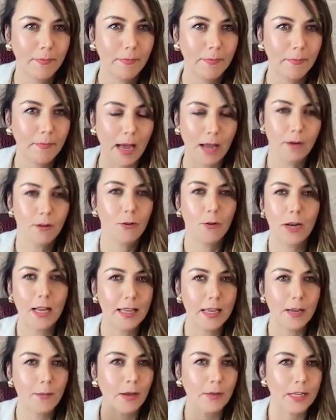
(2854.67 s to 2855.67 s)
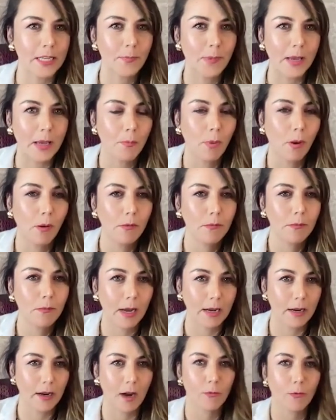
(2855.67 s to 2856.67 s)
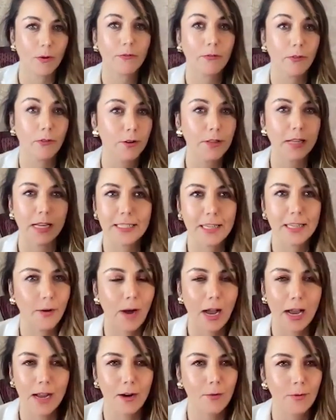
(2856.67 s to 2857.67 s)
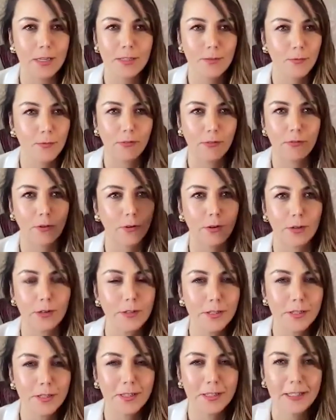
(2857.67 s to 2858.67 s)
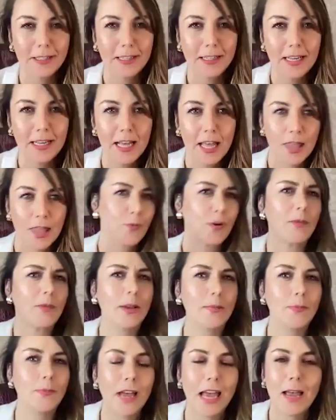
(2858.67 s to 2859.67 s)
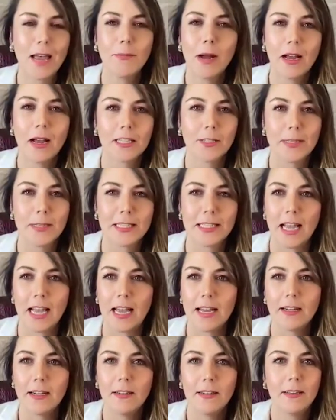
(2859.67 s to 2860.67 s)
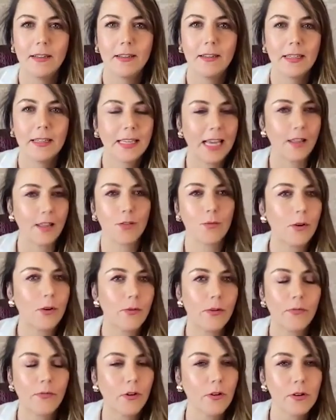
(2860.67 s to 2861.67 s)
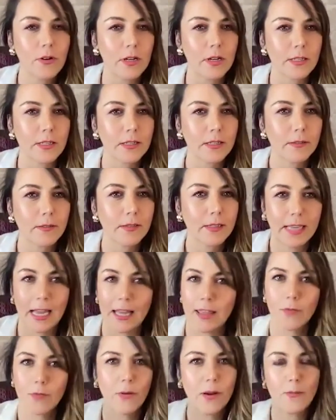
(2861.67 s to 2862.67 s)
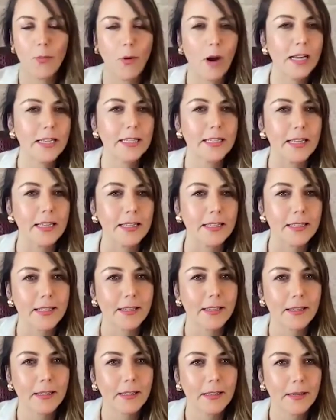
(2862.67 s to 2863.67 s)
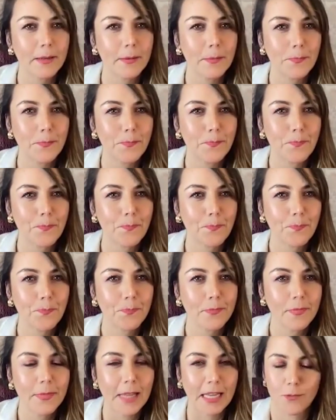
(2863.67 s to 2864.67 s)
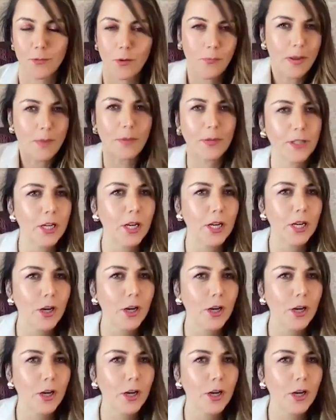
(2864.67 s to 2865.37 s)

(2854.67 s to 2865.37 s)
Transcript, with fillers: I don't know anything about these people. I got referred. That's how I always referrals. 3 people came. My husband said, get 3 referrals, get 3 prices. That's what people do.